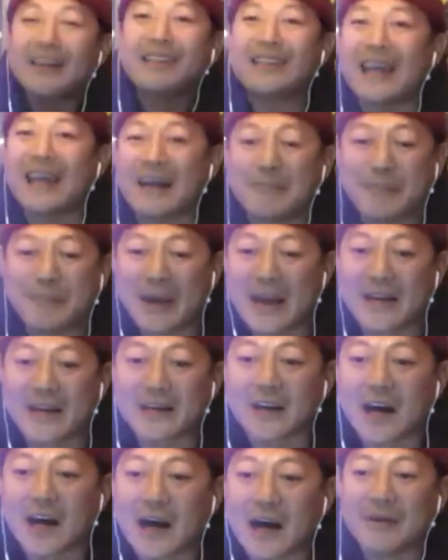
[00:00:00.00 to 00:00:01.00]
deadpan
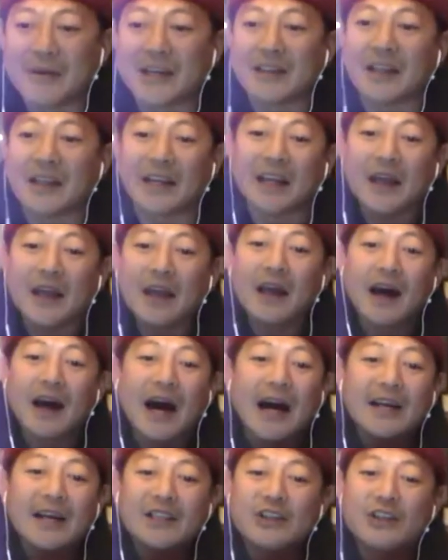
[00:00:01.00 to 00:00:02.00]
comic. Like
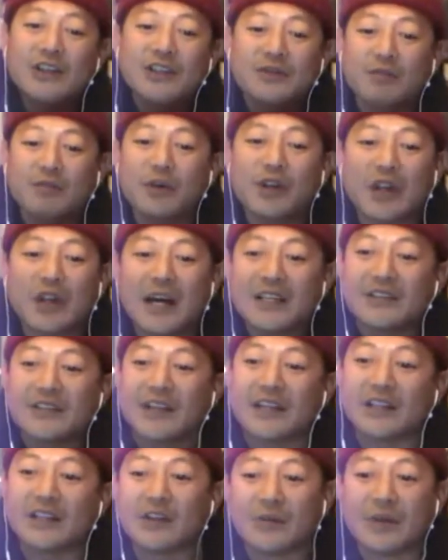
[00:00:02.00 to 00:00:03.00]
I just realized
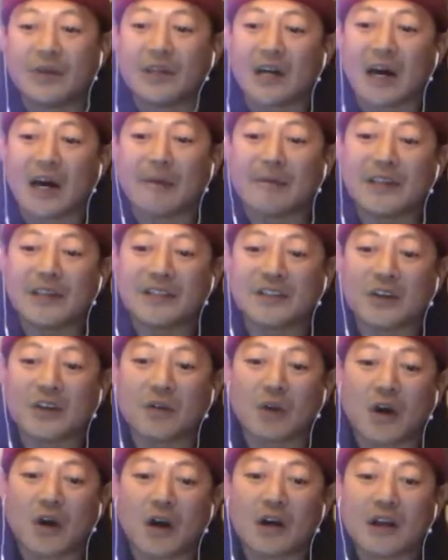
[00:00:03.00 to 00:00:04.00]
like doing comedy so
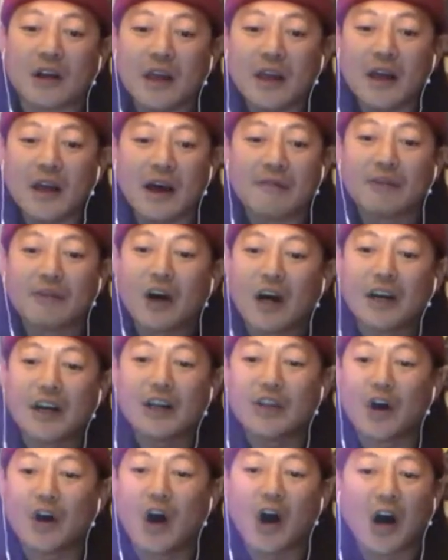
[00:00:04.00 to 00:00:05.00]
long, I've gone in
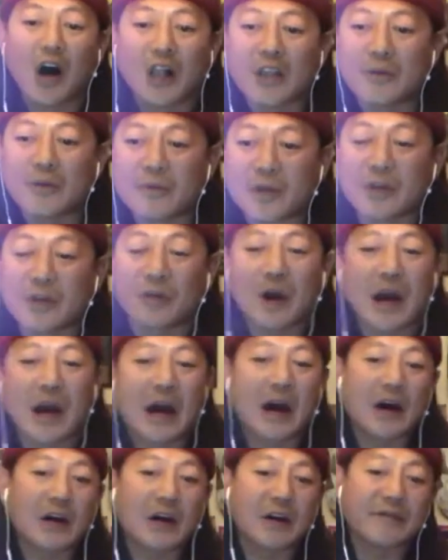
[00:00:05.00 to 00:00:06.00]
the Hollywood
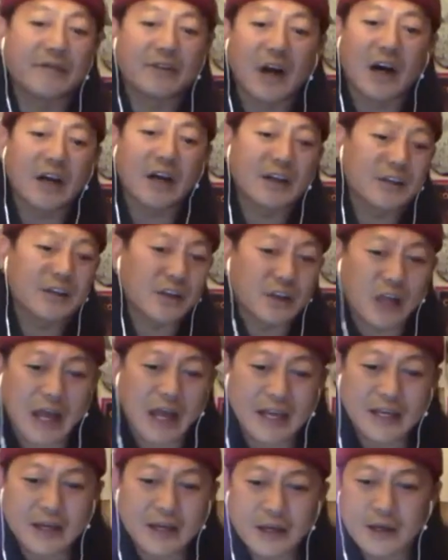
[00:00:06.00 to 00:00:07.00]
crowd. I've gone to the
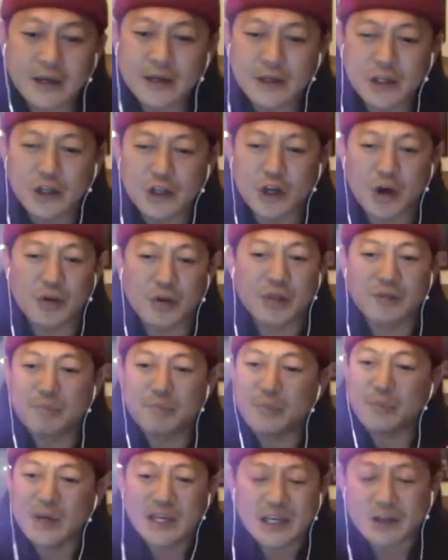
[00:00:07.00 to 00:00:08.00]
like, you know, the
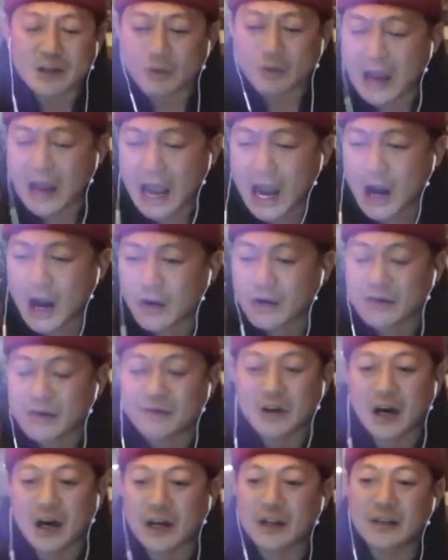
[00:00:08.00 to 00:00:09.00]
B crowd. I've
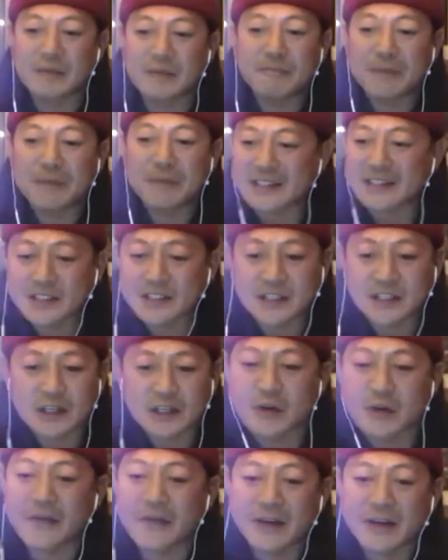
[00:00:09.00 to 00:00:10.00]
gone to the Mexican
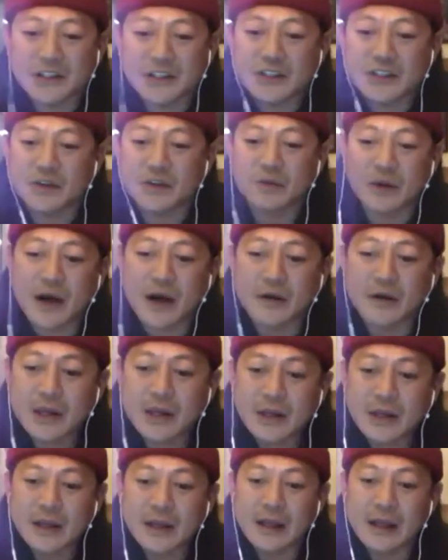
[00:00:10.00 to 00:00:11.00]
crowd, the Asian crowd.
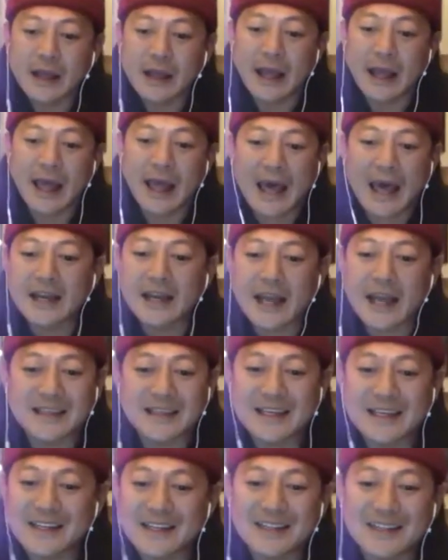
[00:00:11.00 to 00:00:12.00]
And at
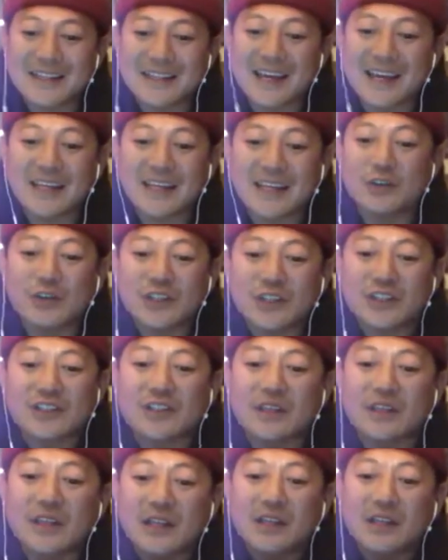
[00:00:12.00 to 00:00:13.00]
the end of the day, you just
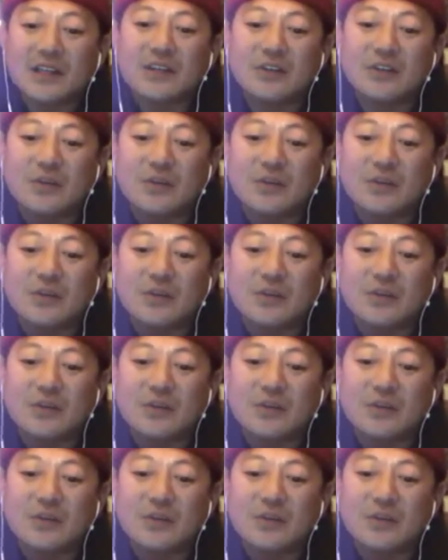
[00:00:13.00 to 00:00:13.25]
need to do